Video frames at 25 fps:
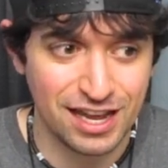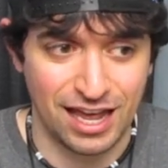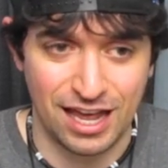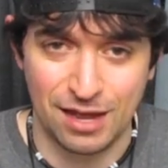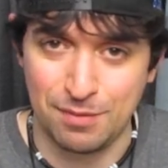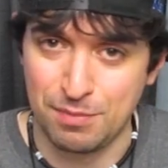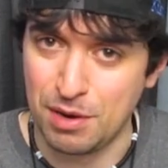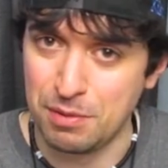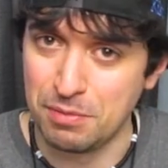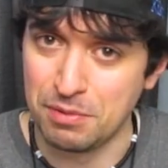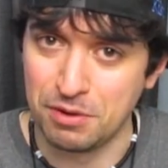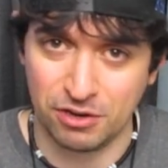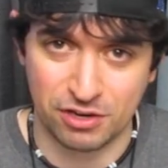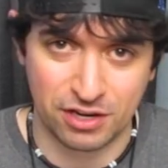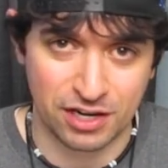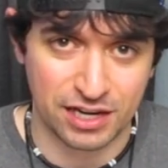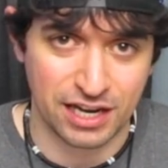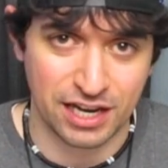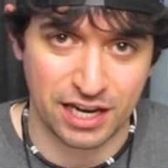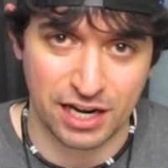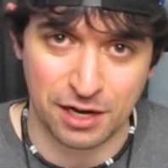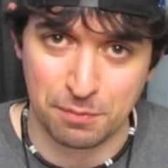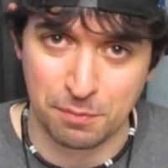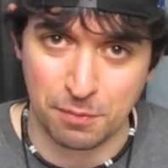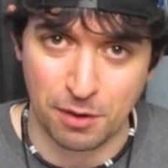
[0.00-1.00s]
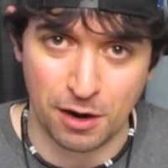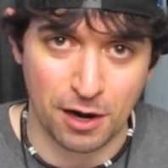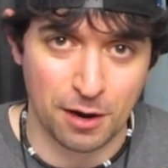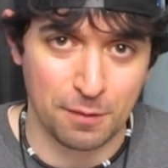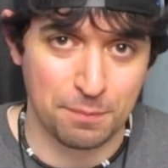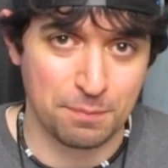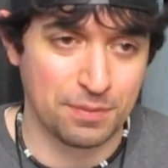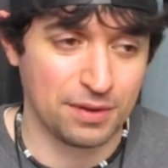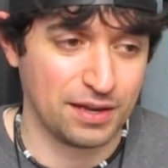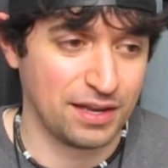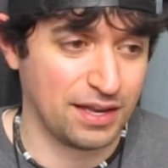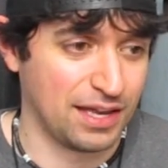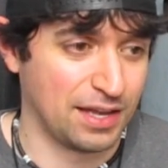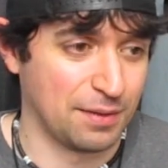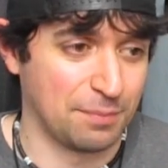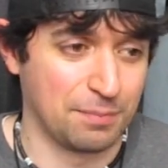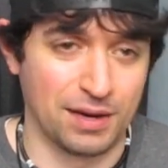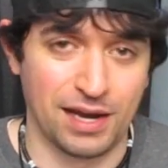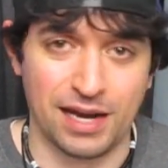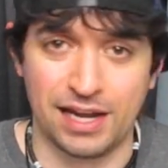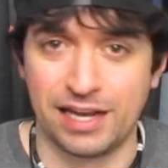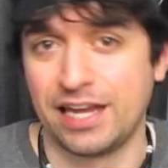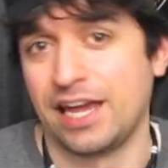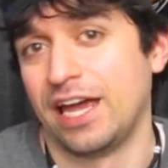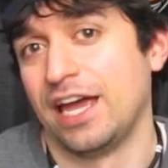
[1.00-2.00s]
and maybe you can hit him up and
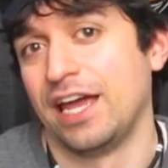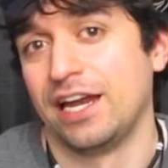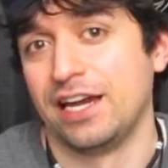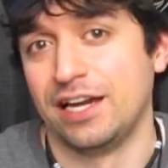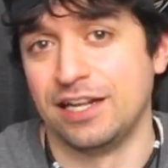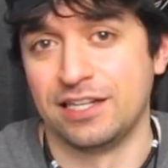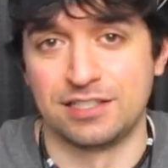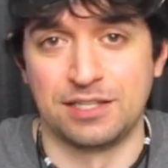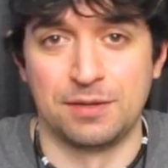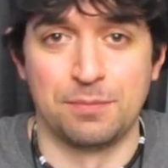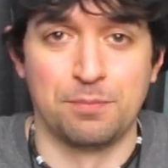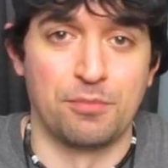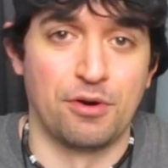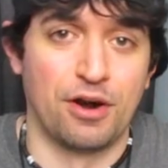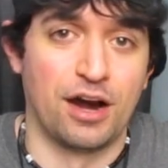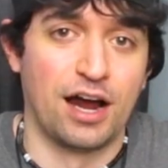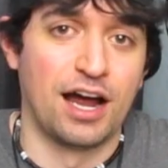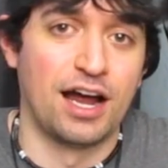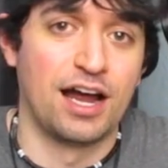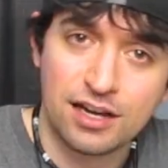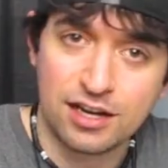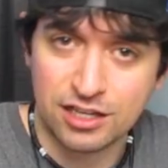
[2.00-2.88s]
be like, hey, listen, bruh,